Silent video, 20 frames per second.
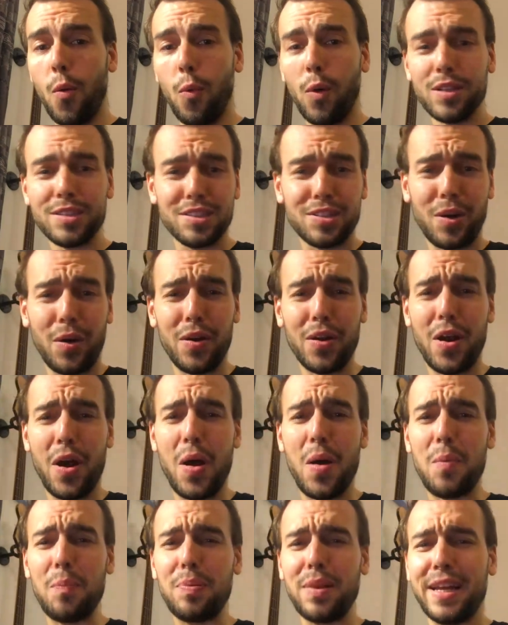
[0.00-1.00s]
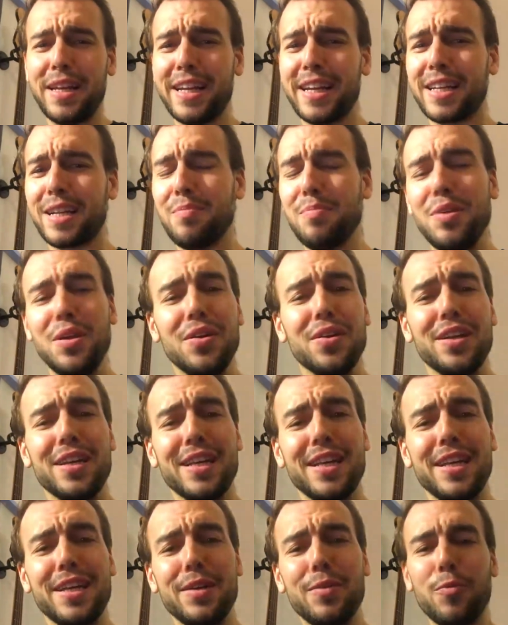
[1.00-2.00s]
What's going on, PlayDate
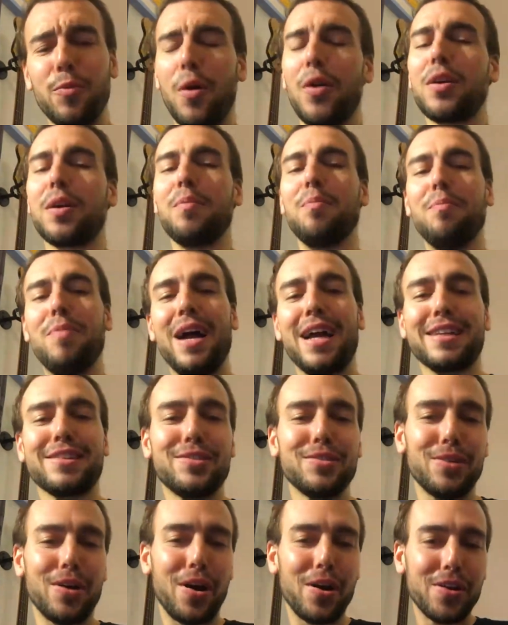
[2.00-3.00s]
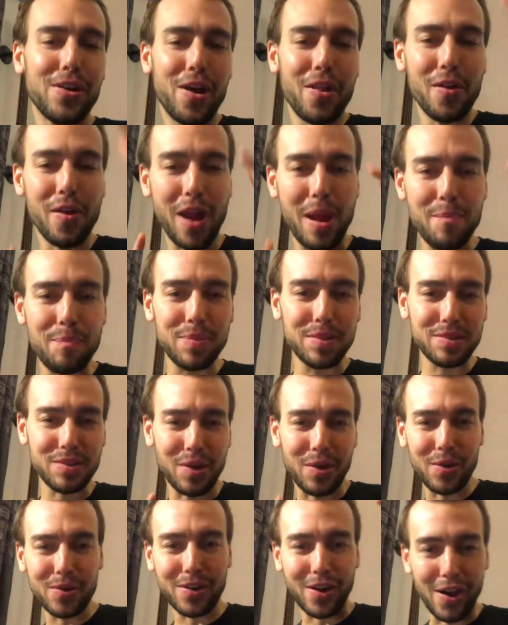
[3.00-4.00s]
Community? Welcome back to another
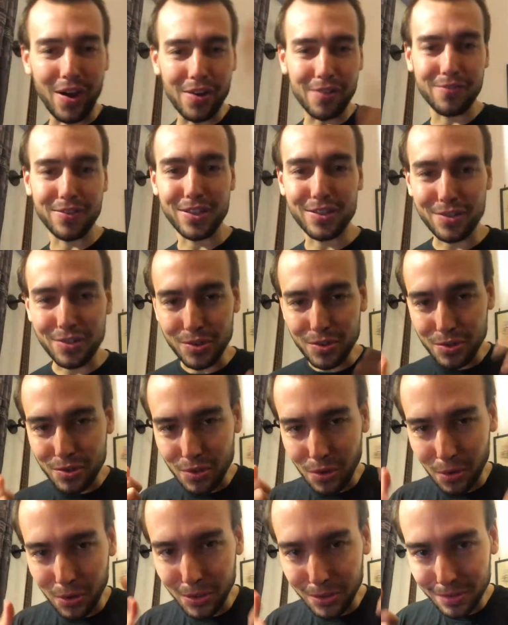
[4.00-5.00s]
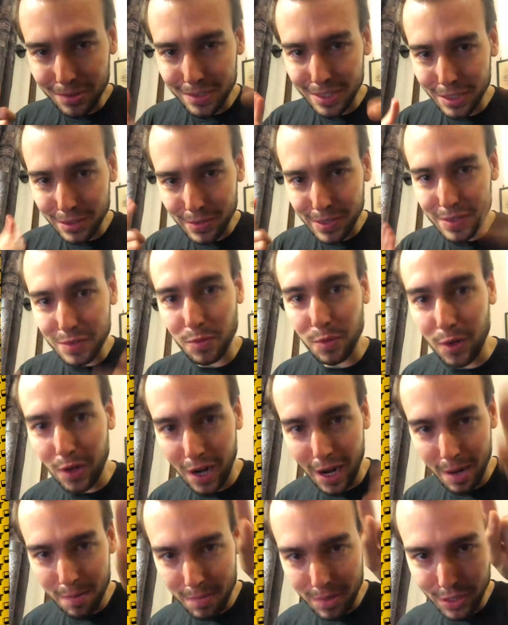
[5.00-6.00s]
episode of the tutorial series
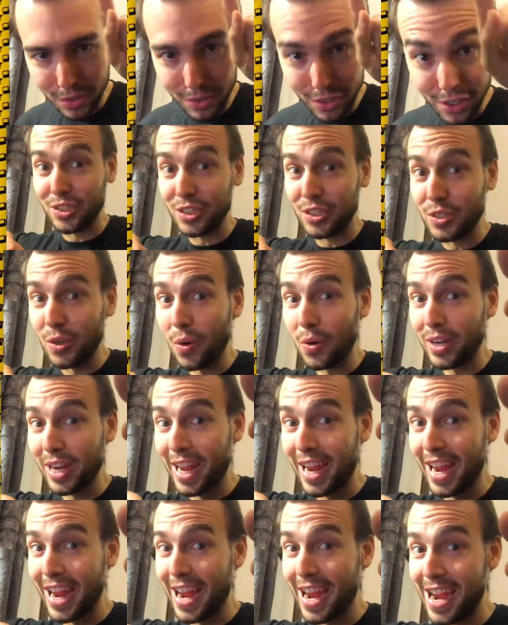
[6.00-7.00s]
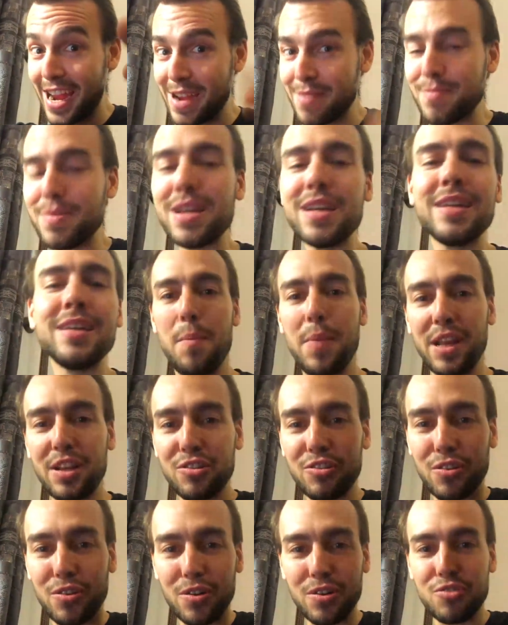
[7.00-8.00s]
where I build your game. Make
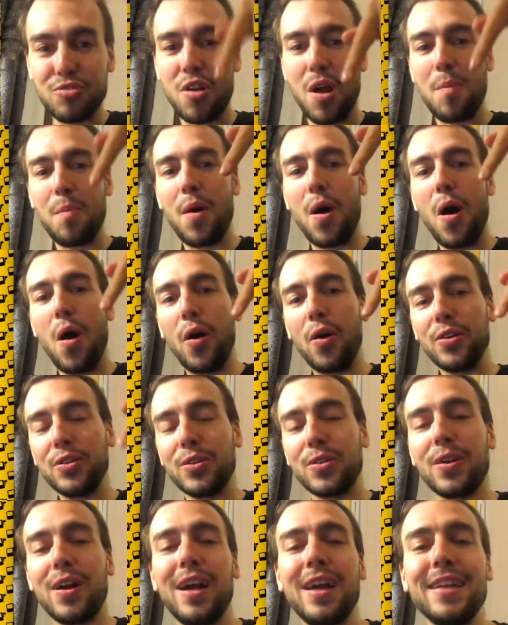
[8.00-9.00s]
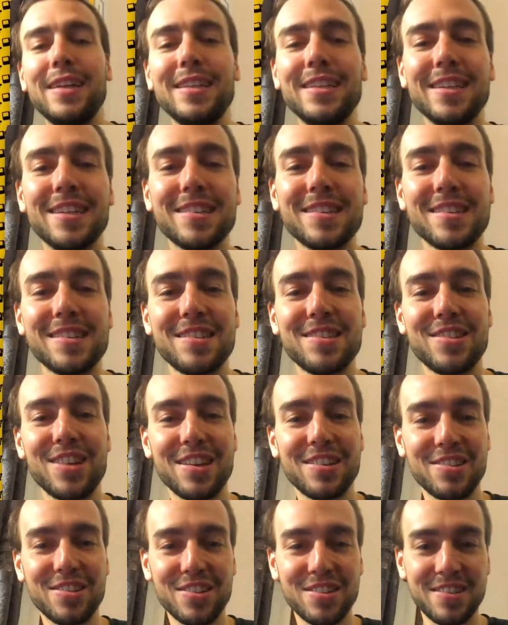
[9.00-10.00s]
sure to drop all your ideas and
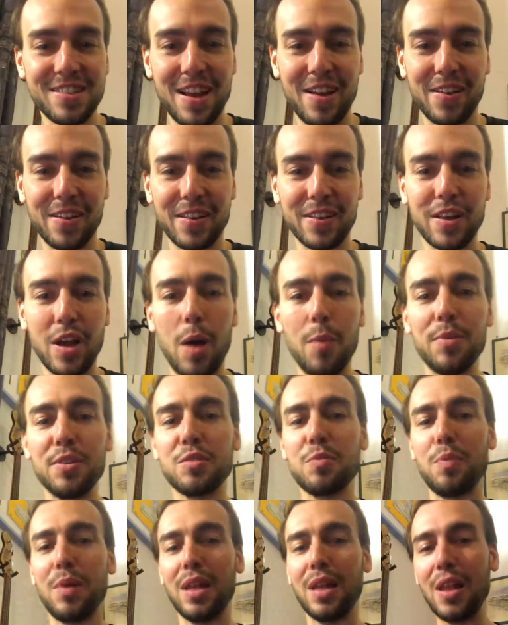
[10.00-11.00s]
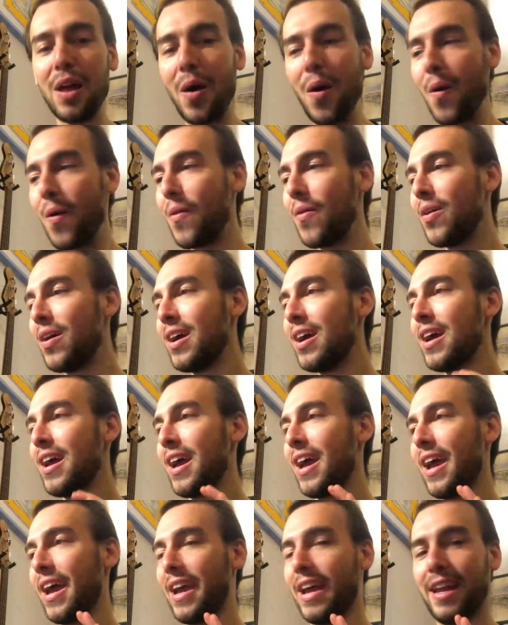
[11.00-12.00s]
suggestions down in the comments below,
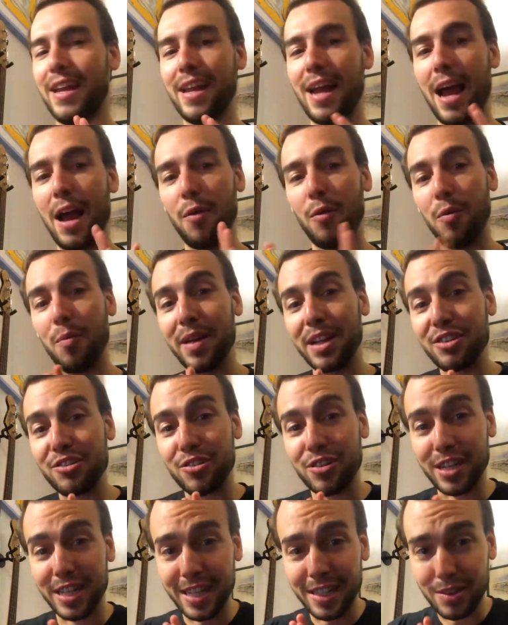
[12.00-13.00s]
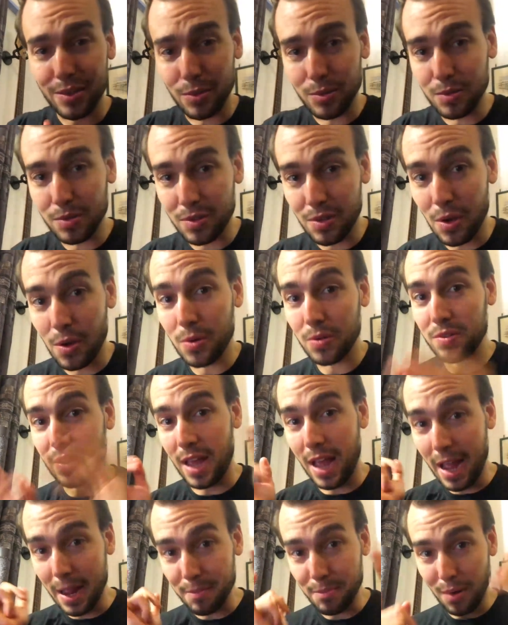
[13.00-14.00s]
and I will make sure to get those.
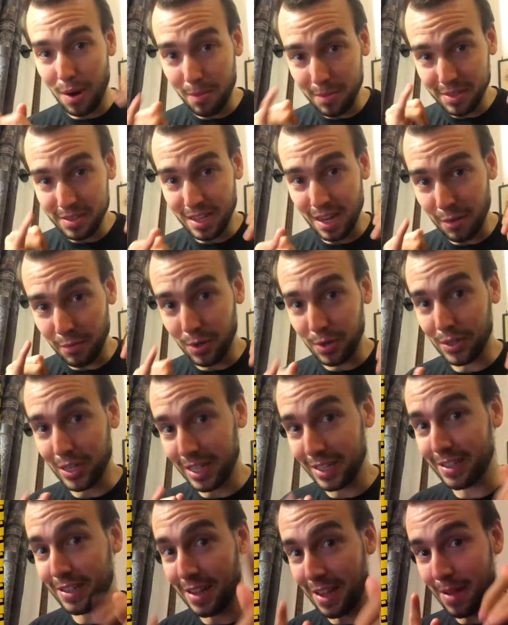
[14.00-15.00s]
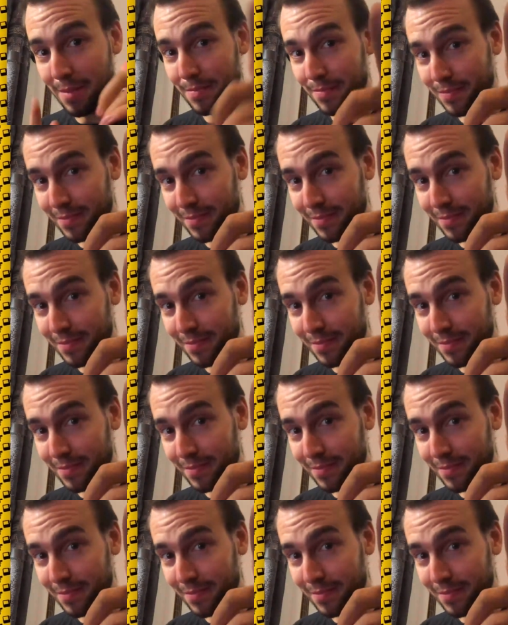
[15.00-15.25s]
I promise I will get to that.